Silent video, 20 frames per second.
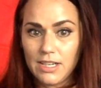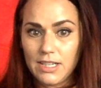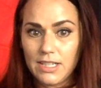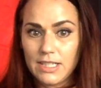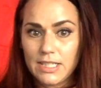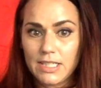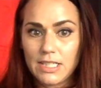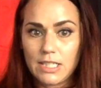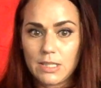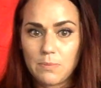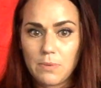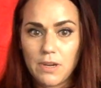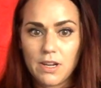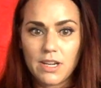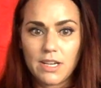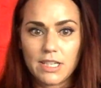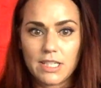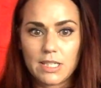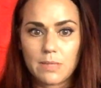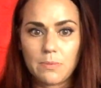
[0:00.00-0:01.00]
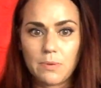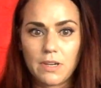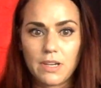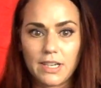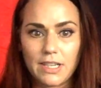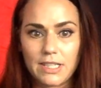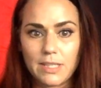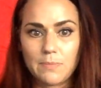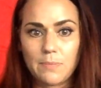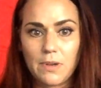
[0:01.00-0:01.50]
Spinning, spinning,
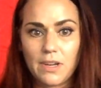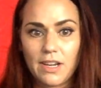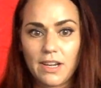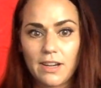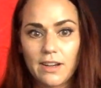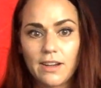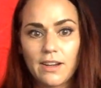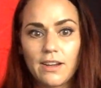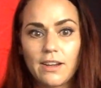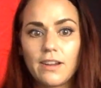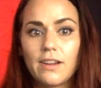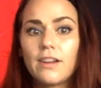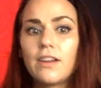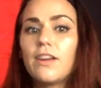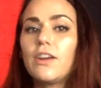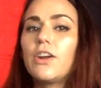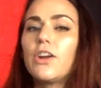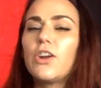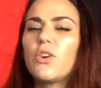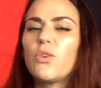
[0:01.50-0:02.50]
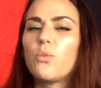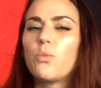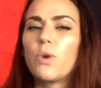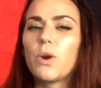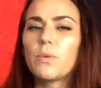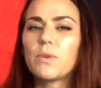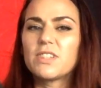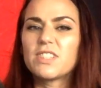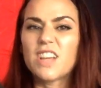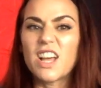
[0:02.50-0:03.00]
spinning. Where
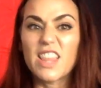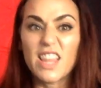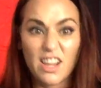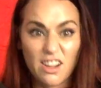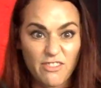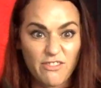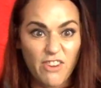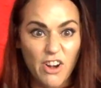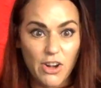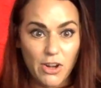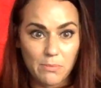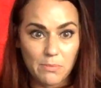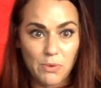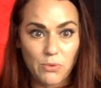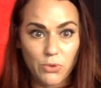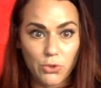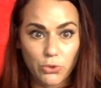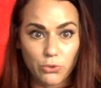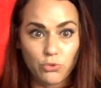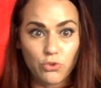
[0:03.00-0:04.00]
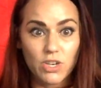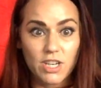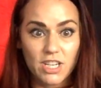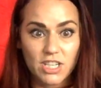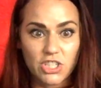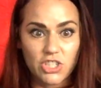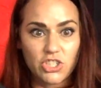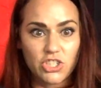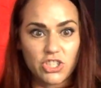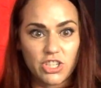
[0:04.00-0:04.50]
we saw that environment with green
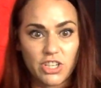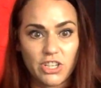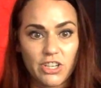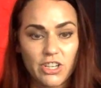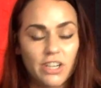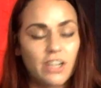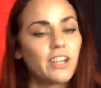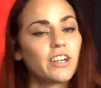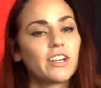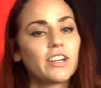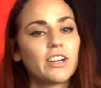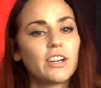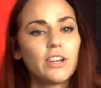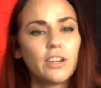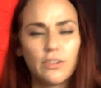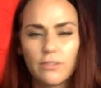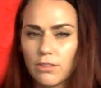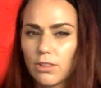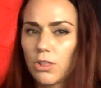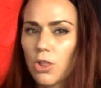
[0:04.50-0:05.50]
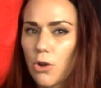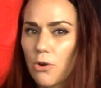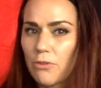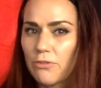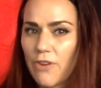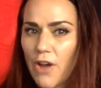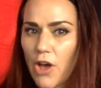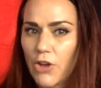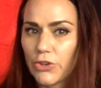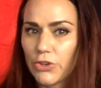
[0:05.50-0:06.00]
shear, low
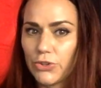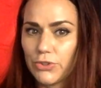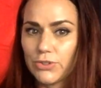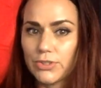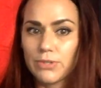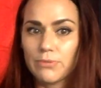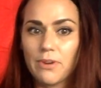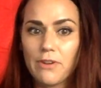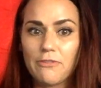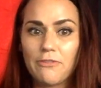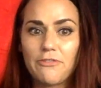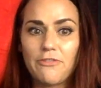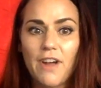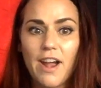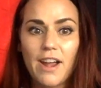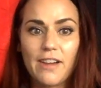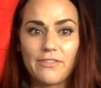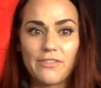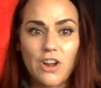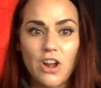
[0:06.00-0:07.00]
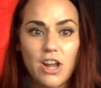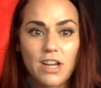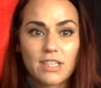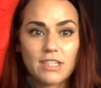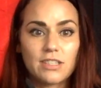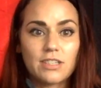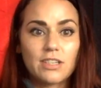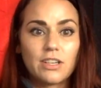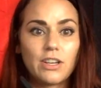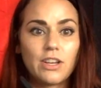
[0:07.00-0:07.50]
values around 5
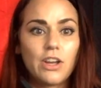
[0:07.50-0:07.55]
knots.